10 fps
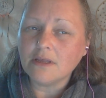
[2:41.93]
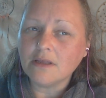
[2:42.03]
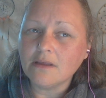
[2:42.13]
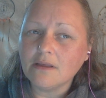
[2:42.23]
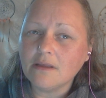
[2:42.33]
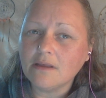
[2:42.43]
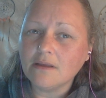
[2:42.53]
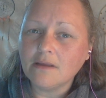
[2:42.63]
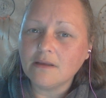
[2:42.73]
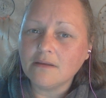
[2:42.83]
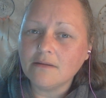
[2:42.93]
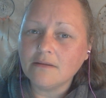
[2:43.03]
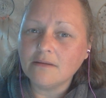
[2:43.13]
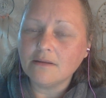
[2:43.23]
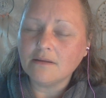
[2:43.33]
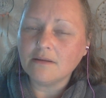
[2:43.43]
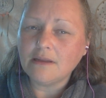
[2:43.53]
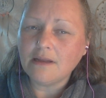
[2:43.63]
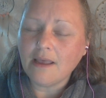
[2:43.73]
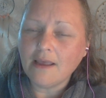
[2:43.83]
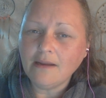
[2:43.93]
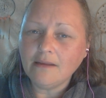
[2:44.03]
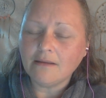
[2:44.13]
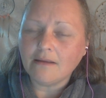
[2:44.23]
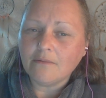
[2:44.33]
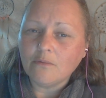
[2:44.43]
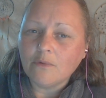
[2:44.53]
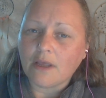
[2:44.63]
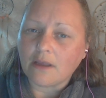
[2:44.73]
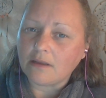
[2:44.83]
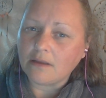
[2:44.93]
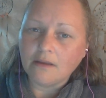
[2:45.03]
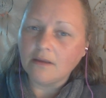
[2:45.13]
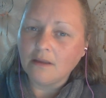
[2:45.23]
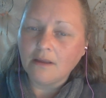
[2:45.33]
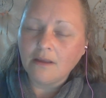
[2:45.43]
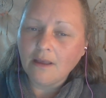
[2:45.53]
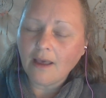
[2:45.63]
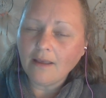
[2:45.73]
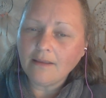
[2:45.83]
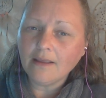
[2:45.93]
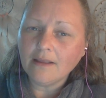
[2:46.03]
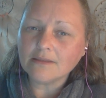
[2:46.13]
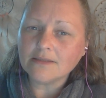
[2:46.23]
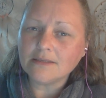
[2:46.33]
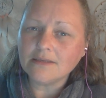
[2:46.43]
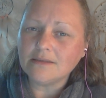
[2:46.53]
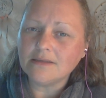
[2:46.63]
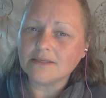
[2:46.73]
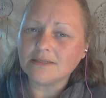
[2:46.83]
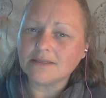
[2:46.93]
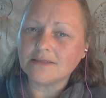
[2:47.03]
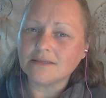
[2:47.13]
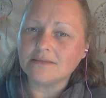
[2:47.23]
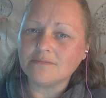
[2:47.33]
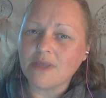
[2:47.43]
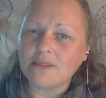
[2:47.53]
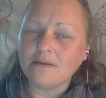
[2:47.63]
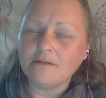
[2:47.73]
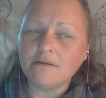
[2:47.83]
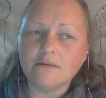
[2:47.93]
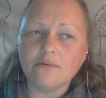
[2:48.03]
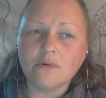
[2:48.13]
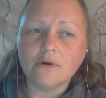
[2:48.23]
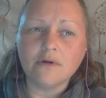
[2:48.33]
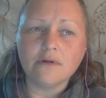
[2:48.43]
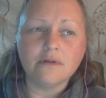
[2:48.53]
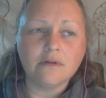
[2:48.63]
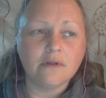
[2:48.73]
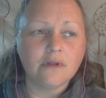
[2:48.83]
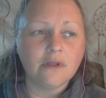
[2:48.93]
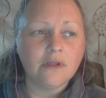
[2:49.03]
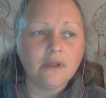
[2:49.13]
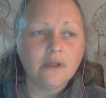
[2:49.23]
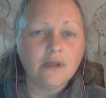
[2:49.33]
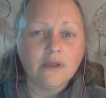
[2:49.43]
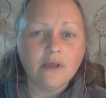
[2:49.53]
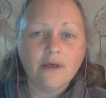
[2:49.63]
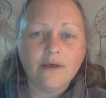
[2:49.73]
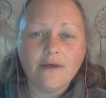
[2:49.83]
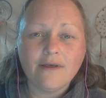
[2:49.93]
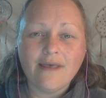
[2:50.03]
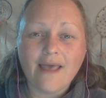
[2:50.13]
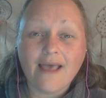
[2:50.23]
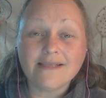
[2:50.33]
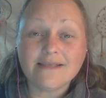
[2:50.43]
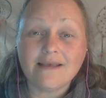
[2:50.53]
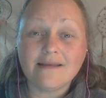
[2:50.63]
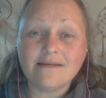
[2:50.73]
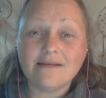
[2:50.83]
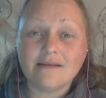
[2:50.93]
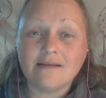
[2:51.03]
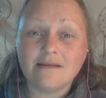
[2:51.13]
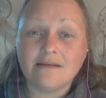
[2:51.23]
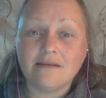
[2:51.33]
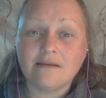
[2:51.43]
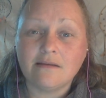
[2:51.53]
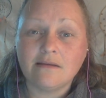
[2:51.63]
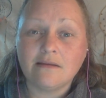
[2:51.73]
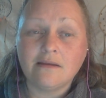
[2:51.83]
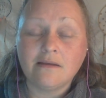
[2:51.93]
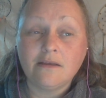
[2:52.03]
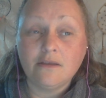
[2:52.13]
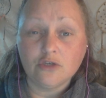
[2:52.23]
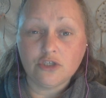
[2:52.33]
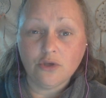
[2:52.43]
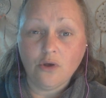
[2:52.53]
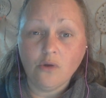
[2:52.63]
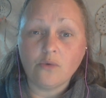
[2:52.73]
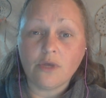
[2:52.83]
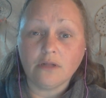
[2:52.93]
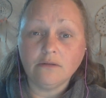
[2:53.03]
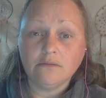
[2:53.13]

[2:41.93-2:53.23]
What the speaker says: in any way. I can't see this material world uh, ascend. Your soul will,